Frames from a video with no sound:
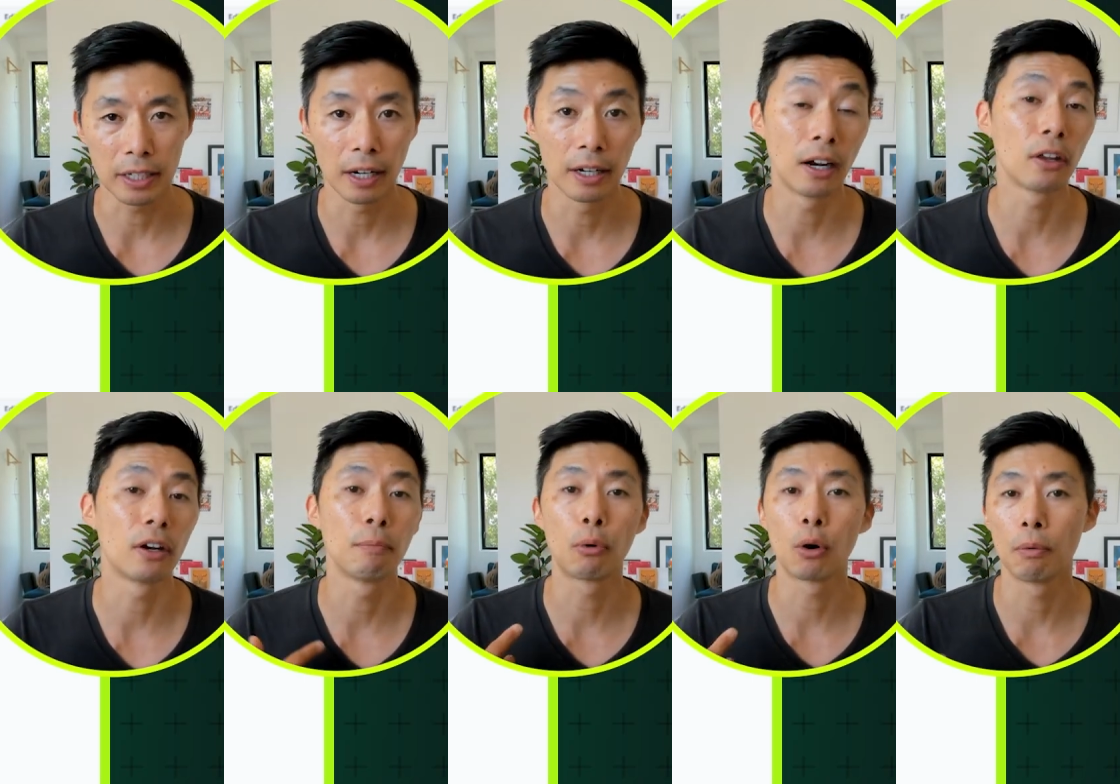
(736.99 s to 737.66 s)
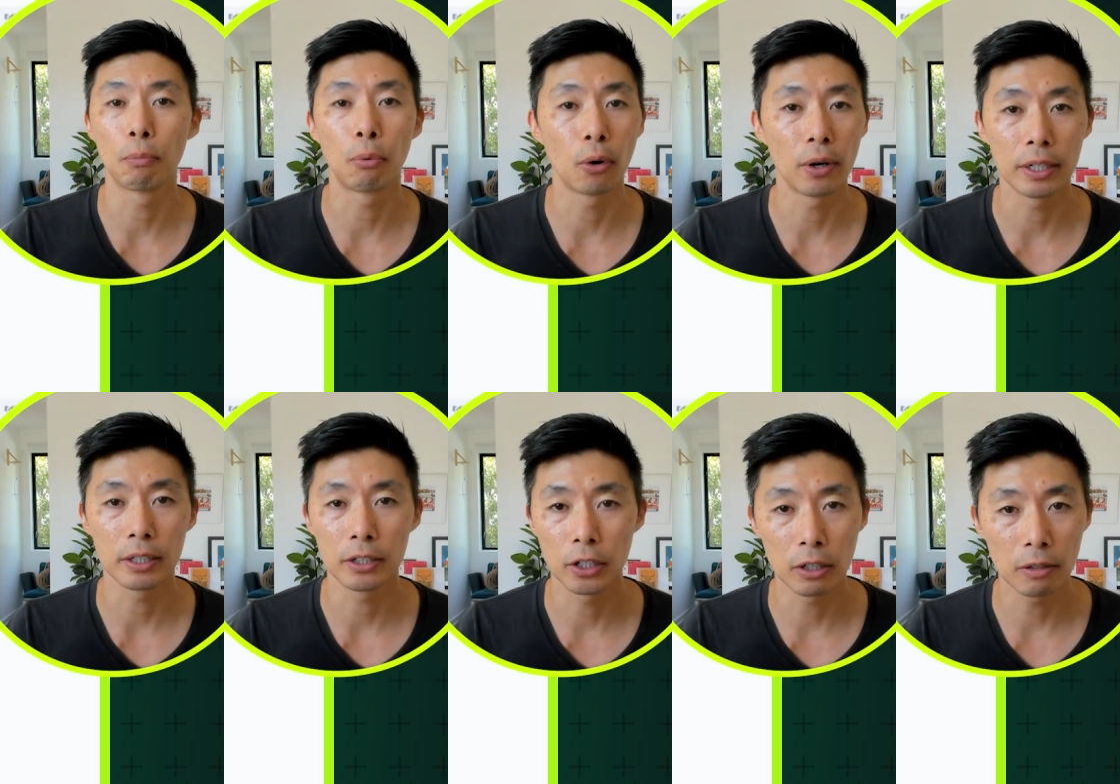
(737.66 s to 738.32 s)
Another important
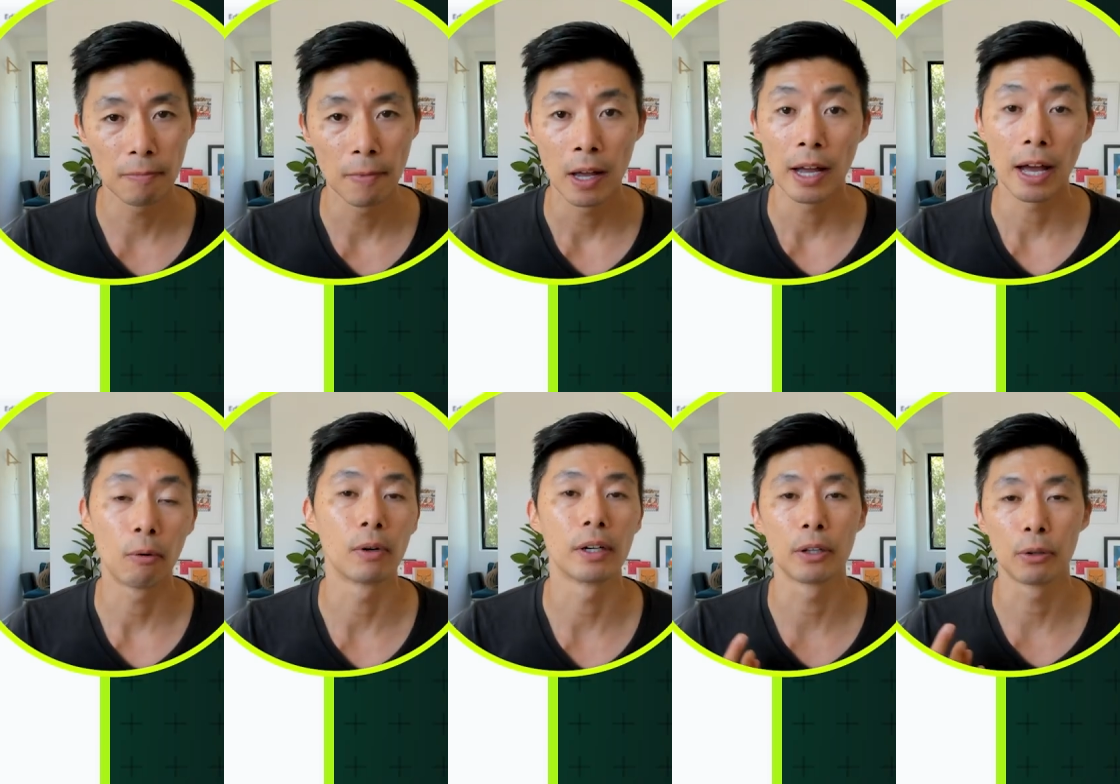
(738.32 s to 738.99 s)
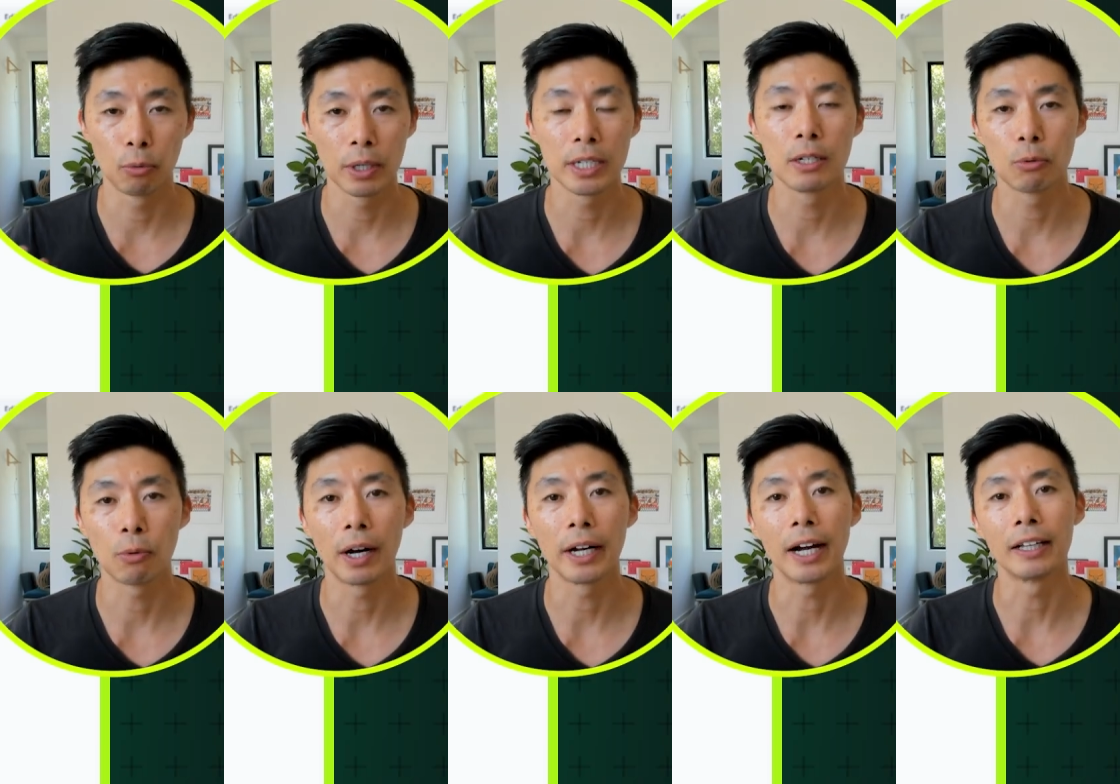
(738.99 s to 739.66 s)
point too, and one of the reasons
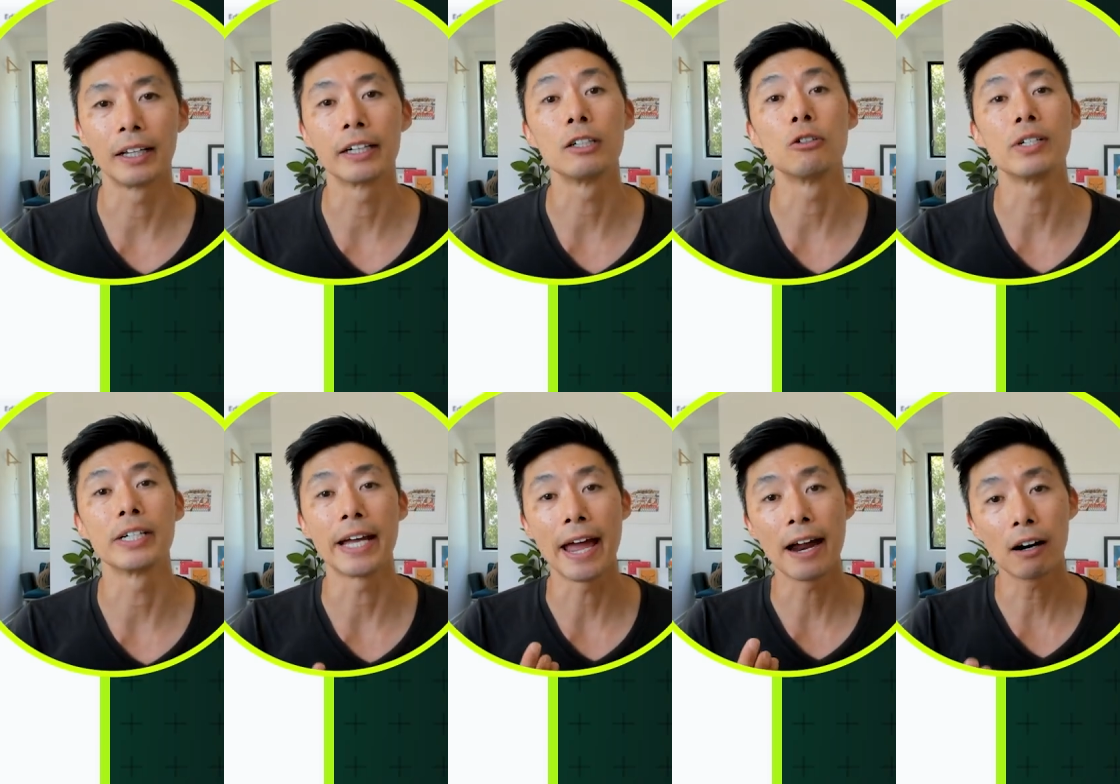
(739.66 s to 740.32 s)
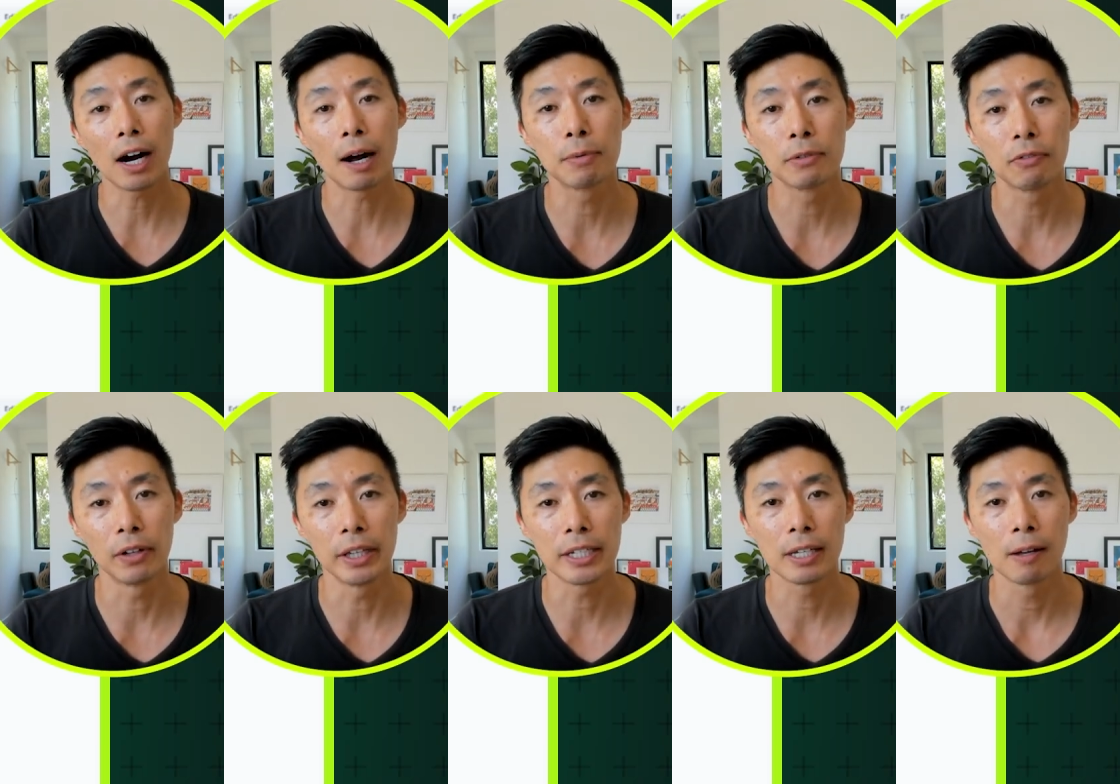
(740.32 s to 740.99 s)
why I like using AirOps
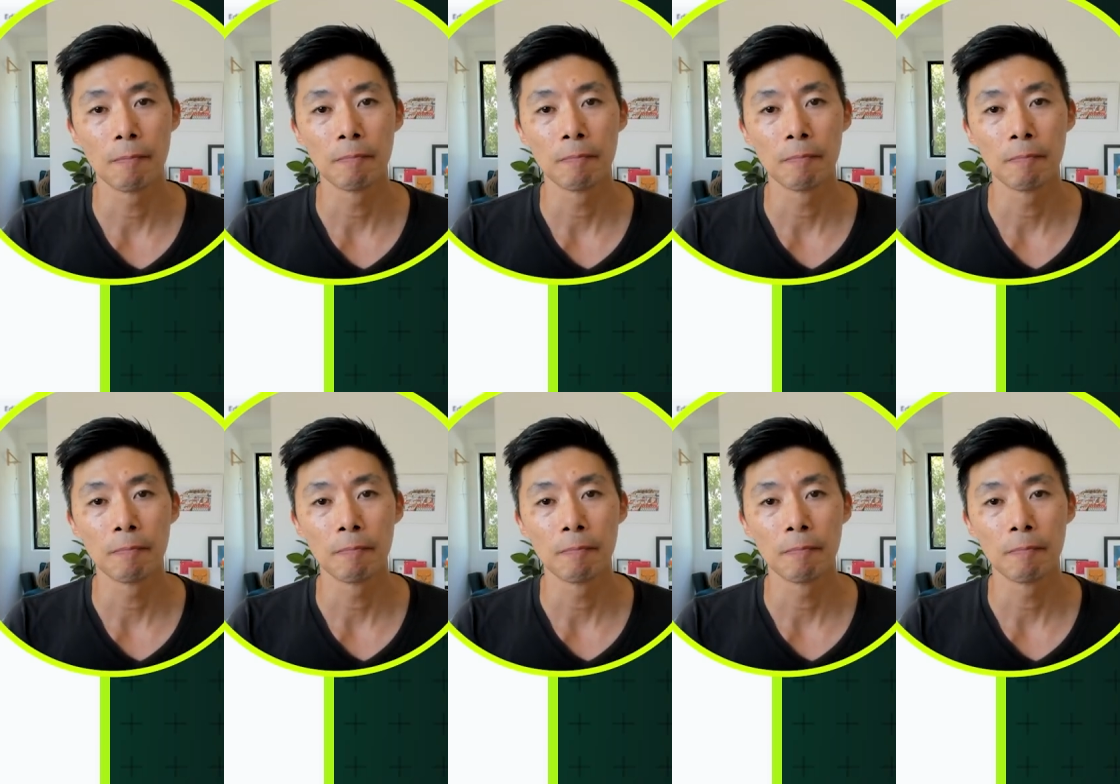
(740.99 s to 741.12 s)
for this,